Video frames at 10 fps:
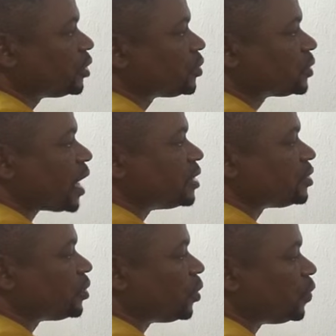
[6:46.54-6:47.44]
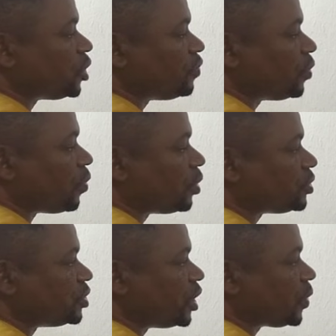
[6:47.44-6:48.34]
2 times 0 will give you
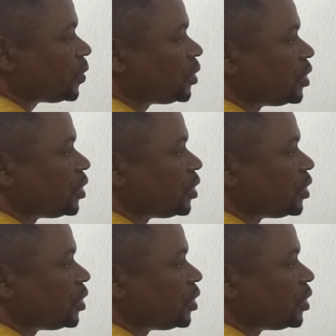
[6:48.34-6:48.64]
what? 0.